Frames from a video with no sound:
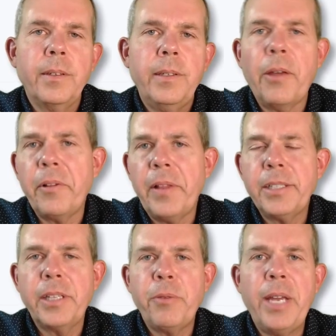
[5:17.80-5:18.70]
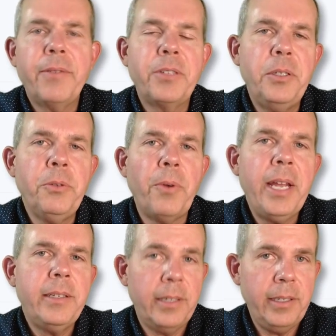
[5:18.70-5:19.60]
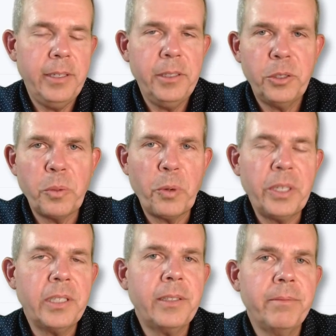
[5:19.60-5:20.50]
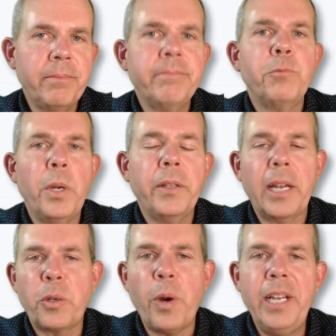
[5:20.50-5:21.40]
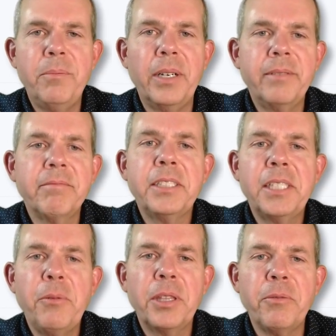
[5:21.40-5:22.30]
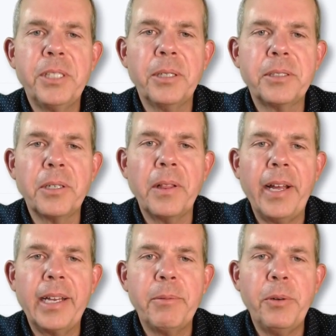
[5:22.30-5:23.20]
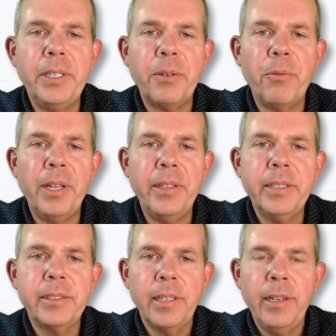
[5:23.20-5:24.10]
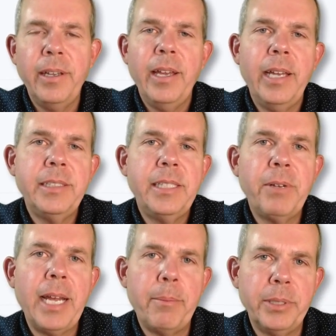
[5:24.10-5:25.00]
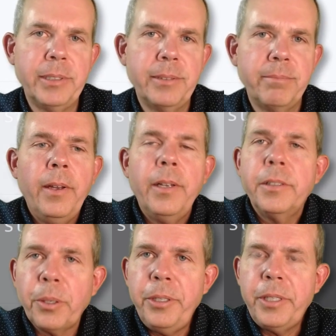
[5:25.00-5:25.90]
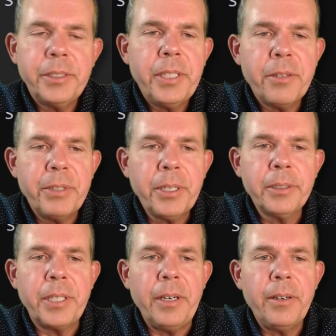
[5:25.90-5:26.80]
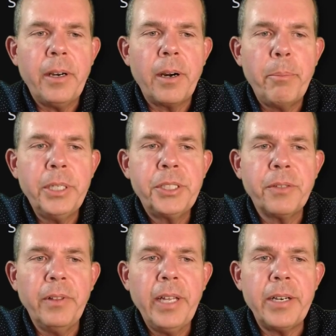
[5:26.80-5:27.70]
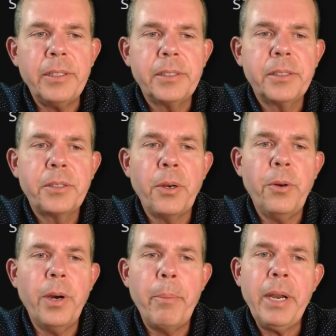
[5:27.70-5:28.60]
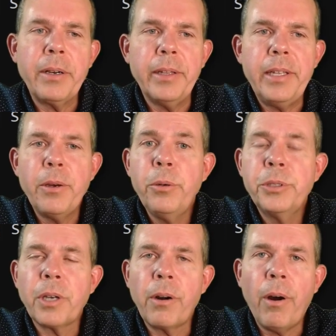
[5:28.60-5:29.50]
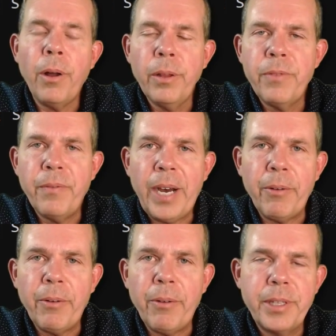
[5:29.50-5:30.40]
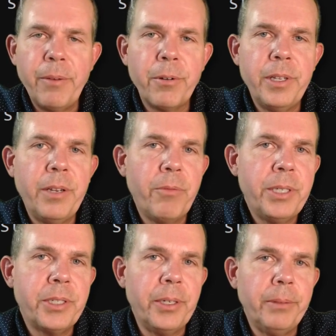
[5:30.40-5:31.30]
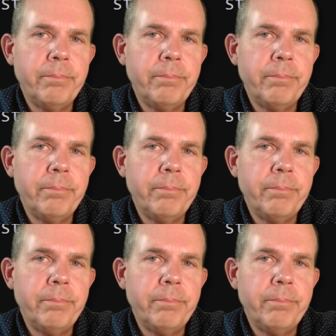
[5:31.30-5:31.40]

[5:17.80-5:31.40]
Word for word: Now the last thing we have to do, right, is to print it? Well, not quite, but let's see what the results look like. I'm going to run this and see what happens. So you can see the results here are a bunch of letters. So apparently those are all of the vowels that were in the original.